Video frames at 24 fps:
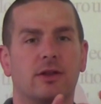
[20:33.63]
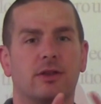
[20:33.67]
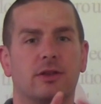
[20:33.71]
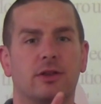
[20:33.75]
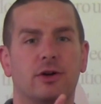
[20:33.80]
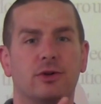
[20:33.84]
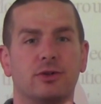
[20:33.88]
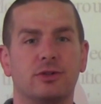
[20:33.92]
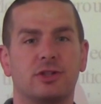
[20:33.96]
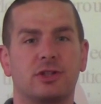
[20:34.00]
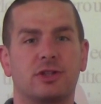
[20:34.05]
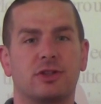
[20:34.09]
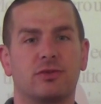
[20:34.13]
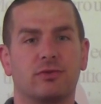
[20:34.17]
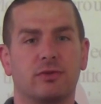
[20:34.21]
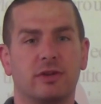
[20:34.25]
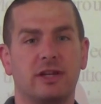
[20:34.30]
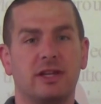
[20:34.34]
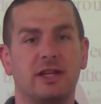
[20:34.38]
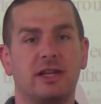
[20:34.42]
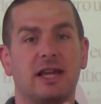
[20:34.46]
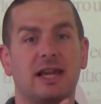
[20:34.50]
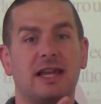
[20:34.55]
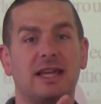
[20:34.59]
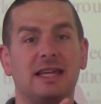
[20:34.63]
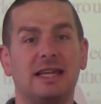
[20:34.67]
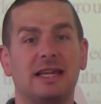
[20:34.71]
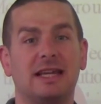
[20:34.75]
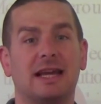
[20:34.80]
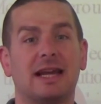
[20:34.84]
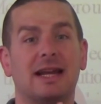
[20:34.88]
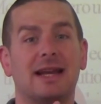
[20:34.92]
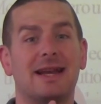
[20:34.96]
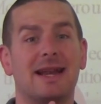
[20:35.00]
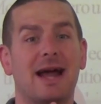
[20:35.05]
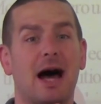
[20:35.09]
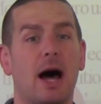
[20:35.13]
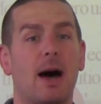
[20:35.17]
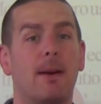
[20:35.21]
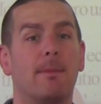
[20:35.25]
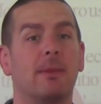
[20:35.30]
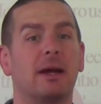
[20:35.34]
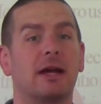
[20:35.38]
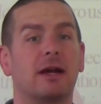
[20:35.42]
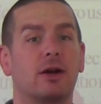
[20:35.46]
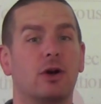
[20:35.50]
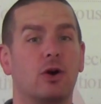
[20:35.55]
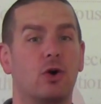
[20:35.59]
Those three
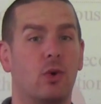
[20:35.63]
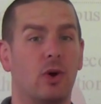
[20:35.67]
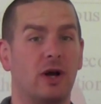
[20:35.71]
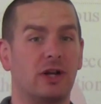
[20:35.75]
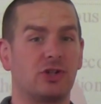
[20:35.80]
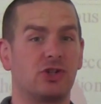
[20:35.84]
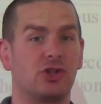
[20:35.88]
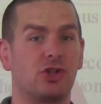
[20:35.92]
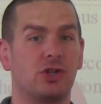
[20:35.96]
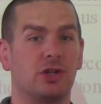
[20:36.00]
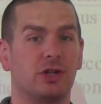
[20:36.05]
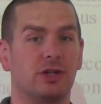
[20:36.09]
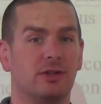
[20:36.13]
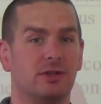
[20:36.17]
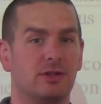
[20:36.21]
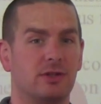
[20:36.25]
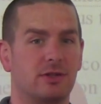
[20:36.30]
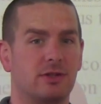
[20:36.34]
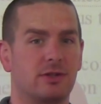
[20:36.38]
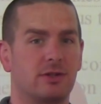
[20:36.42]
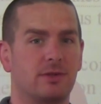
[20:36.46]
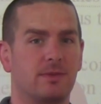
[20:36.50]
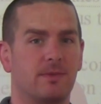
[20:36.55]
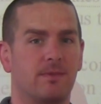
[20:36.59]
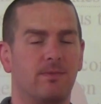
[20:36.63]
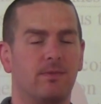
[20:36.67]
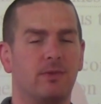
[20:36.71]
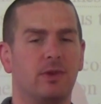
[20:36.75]
economic questions